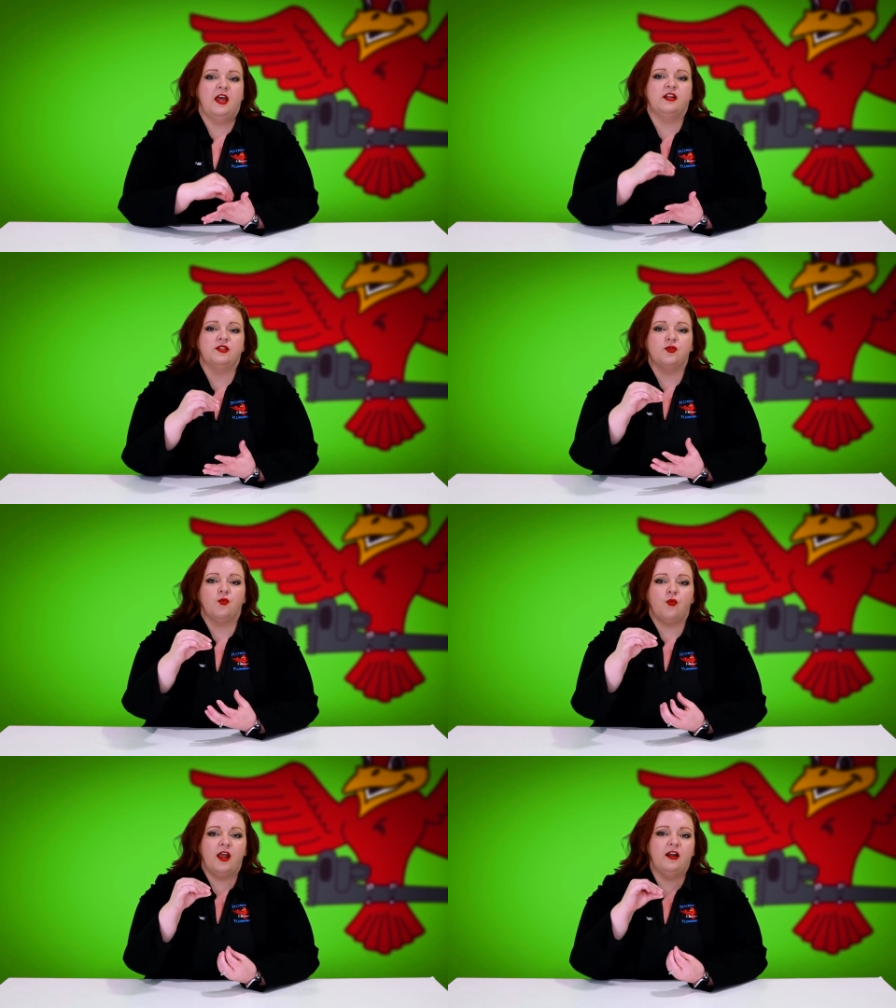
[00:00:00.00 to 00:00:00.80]
and it's
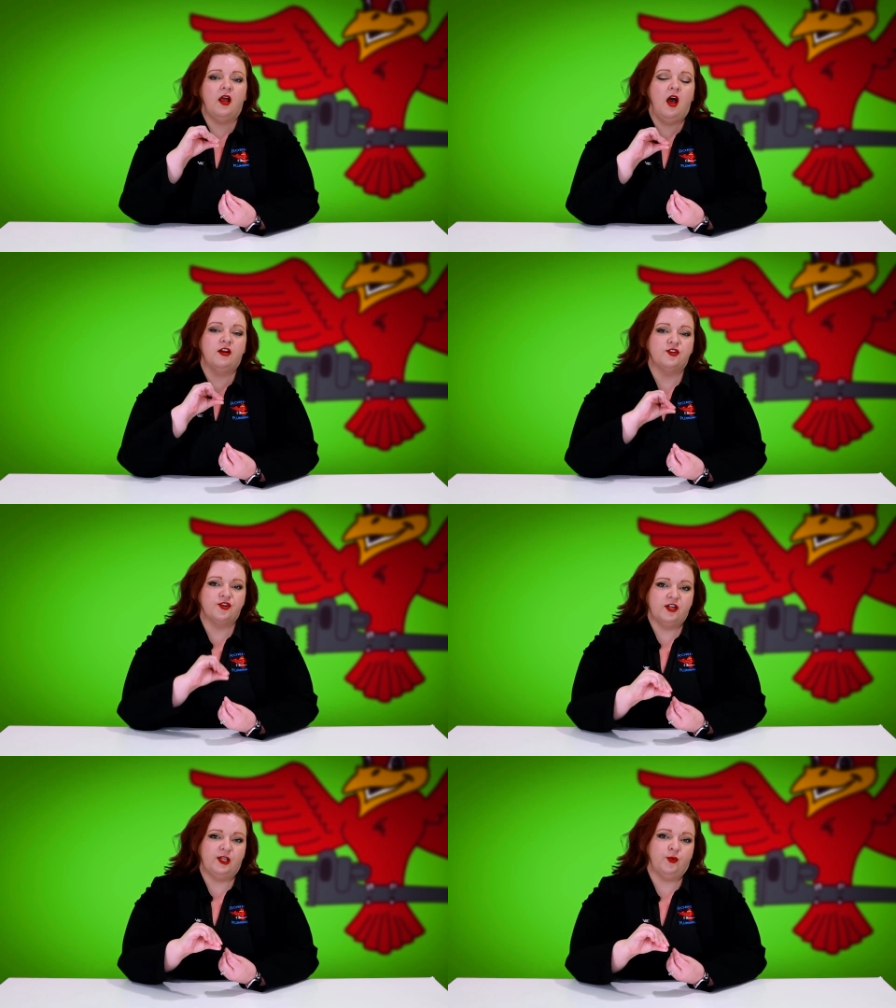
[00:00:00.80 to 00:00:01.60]
right
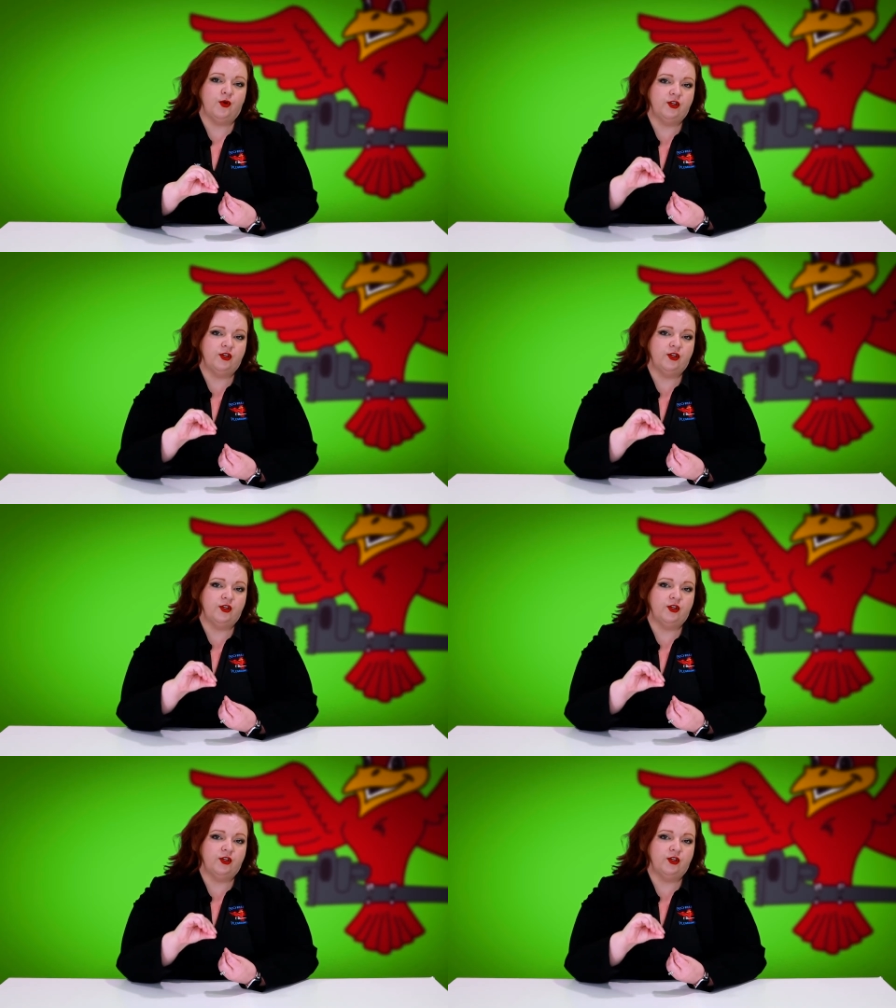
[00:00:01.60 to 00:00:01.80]
underneath